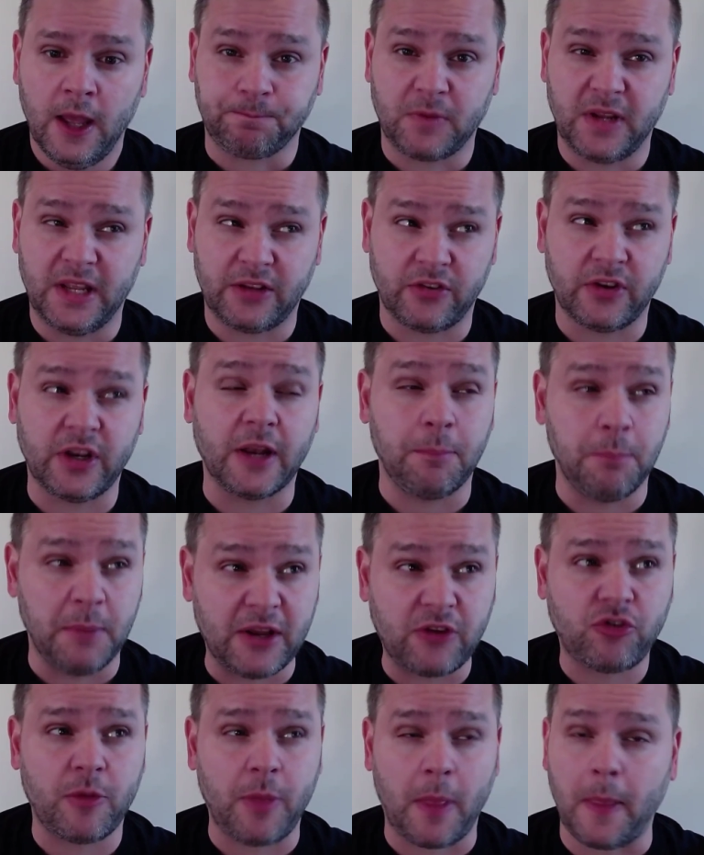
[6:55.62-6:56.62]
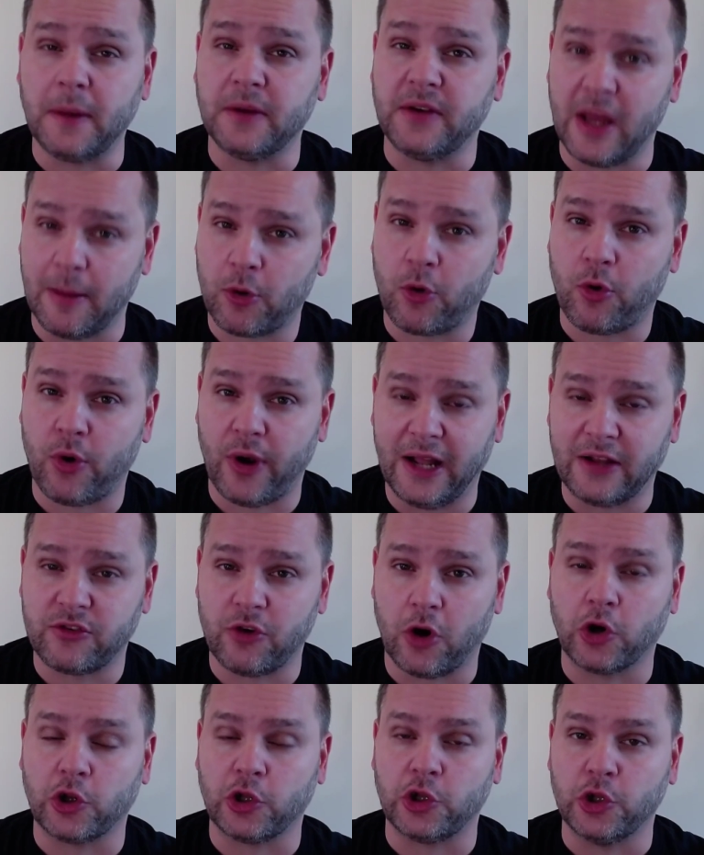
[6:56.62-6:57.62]
It's an admission that the Democrats
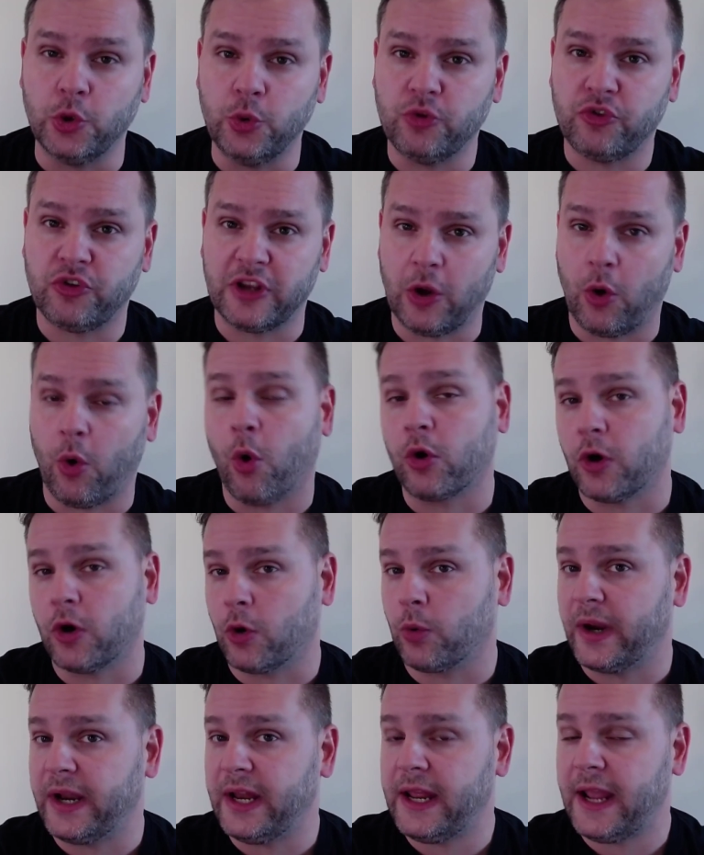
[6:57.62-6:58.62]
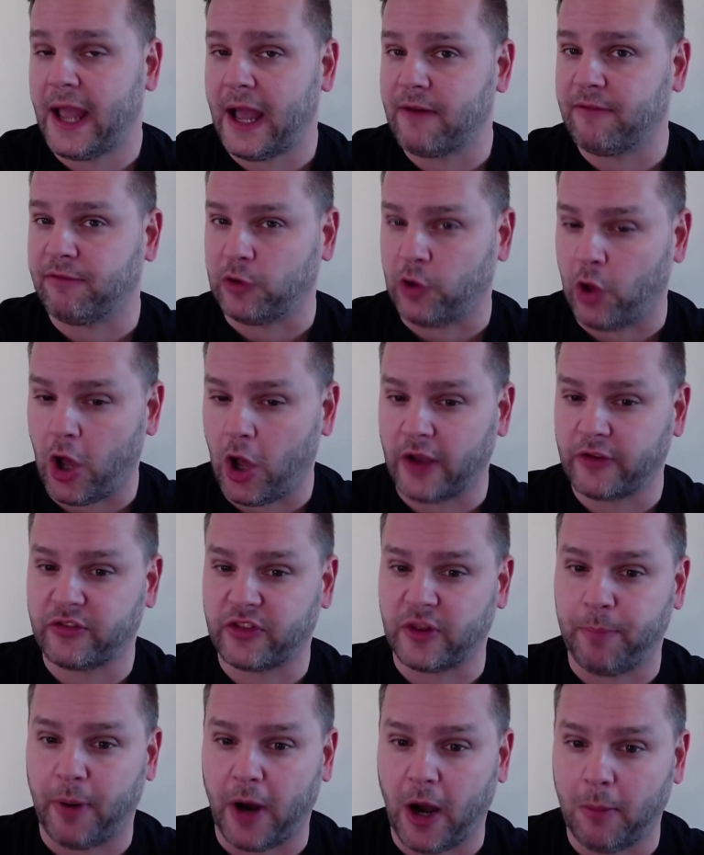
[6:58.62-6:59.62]
are losing or already have lost
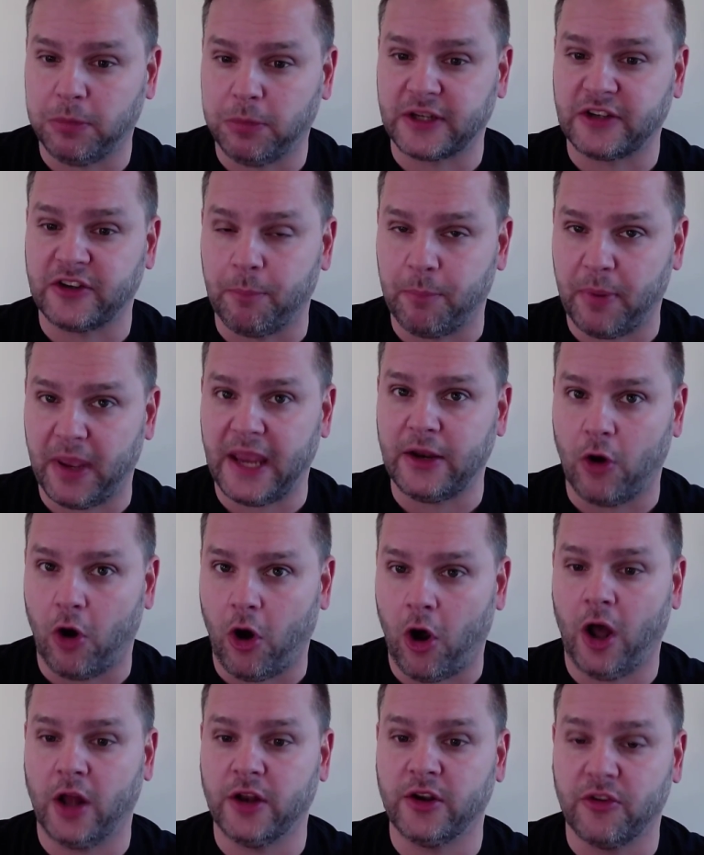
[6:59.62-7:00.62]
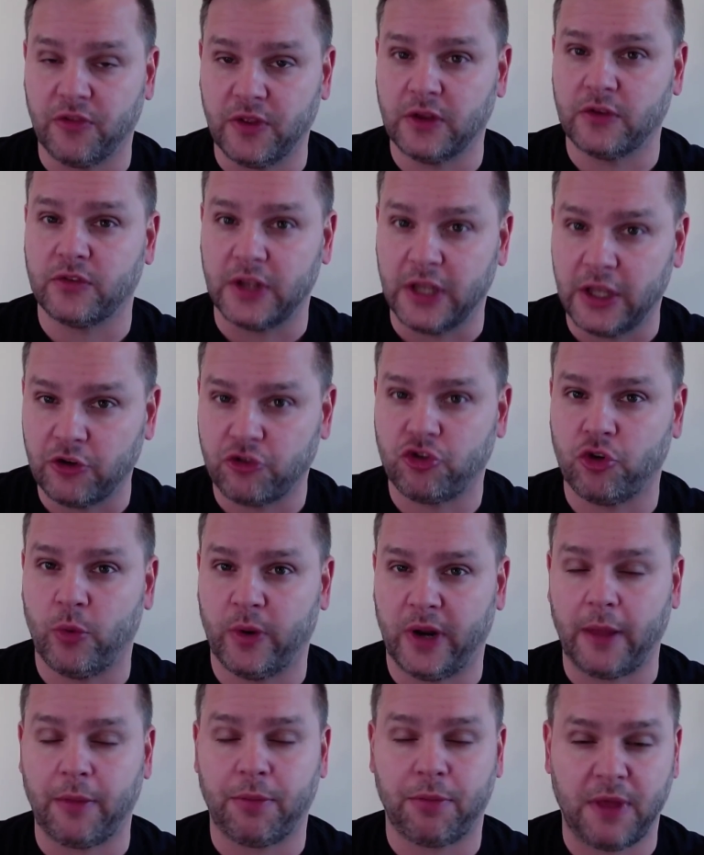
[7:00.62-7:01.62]
the public debate on this issue,
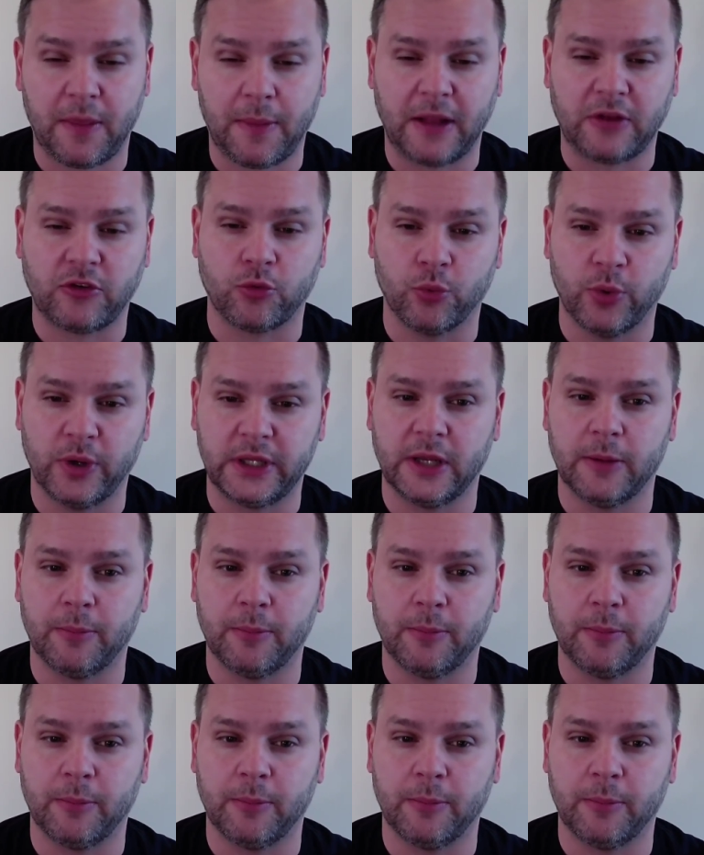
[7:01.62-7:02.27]
and I think that's really